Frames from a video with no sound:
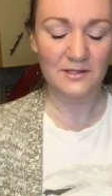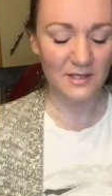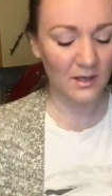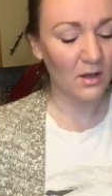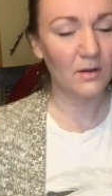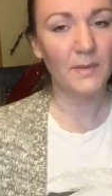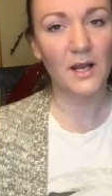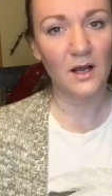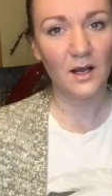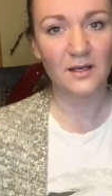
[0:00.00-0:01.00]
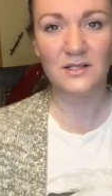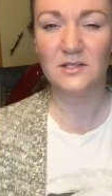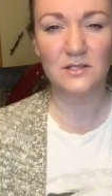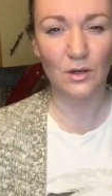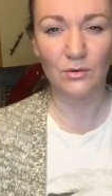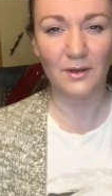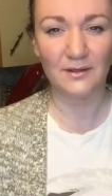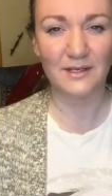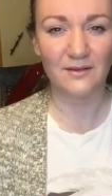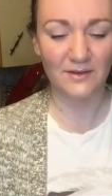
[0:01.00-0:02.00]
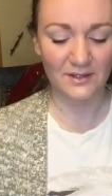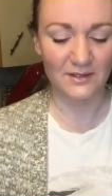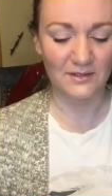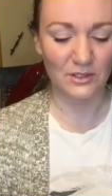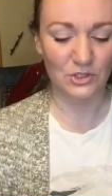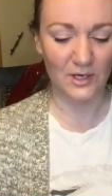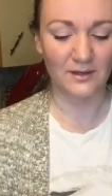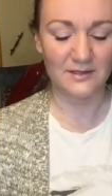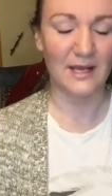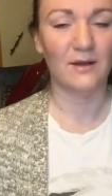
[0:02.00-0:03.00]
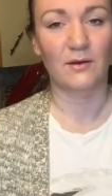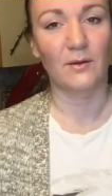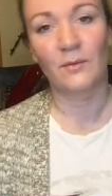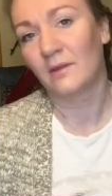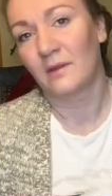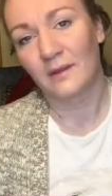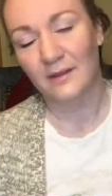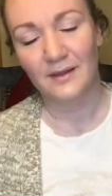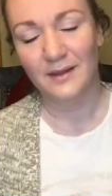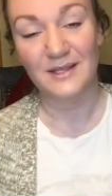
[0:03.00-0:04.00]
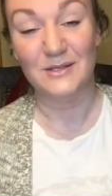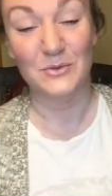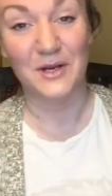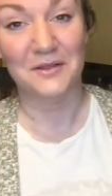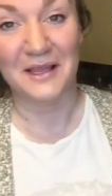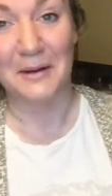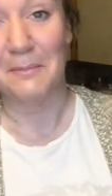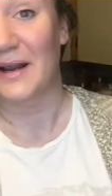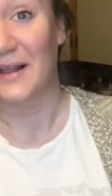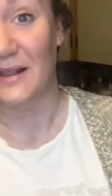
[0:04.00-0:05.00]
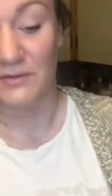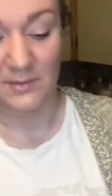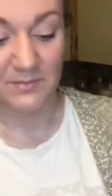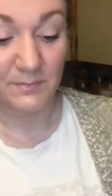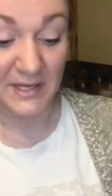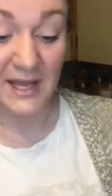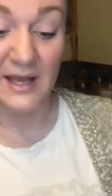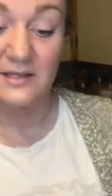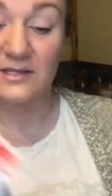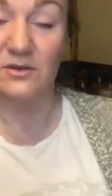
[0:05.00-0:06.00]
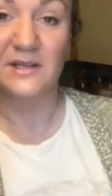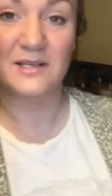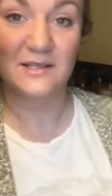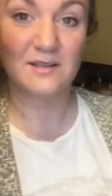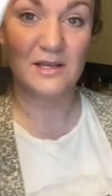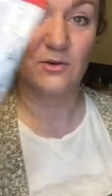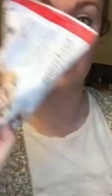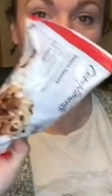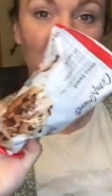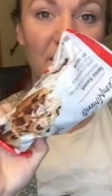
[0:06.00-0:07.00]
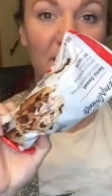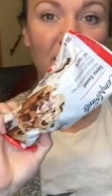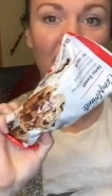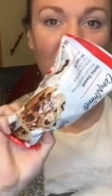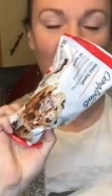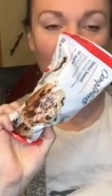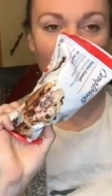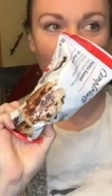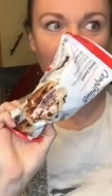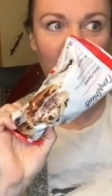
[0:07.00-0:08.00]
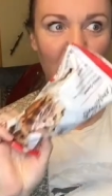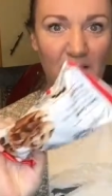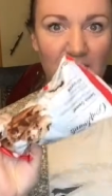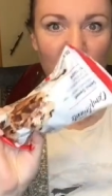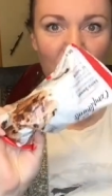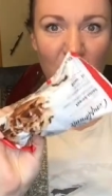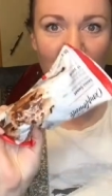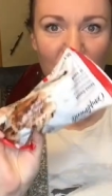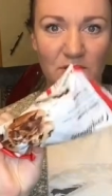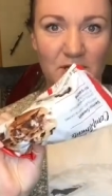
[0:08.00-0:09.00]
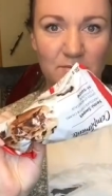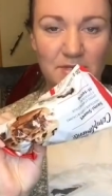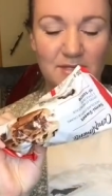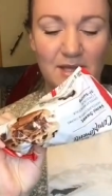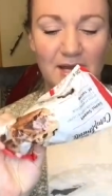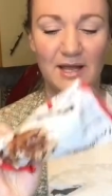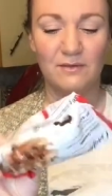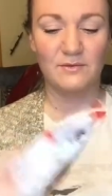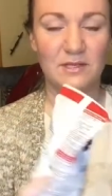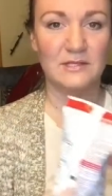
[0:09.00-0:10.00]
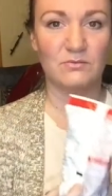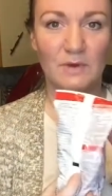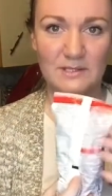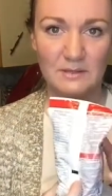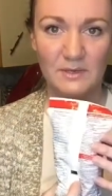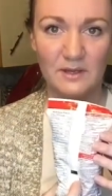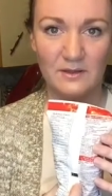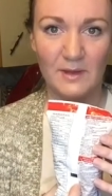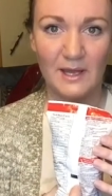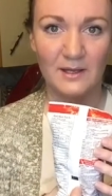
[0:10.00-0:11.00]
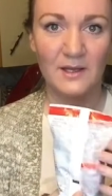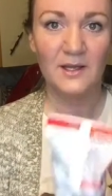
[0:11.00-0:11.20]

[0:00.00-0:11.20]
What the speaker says: oh my god, it's so good to have like the chunks. I don't know. It's a weird thing, but I love them. But yeah, so these are the only kind of chocolate chips that have this recipe on the back.